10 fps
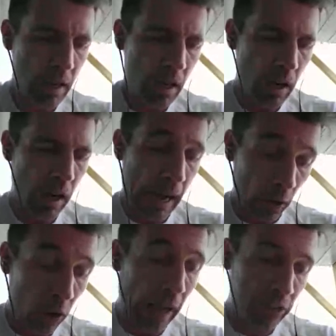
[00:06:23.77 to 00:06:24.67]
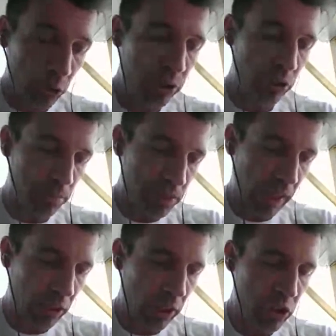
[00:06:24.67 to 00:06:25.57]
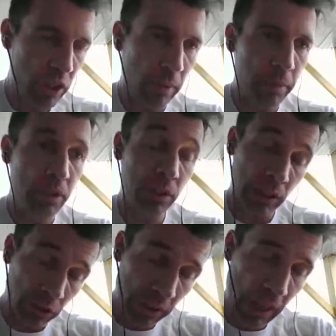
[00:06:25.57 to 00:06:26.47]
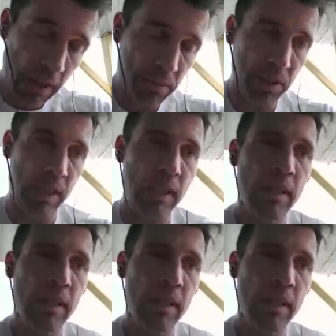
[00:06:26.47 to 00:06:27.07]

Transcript: and also some technology companies, including EMC.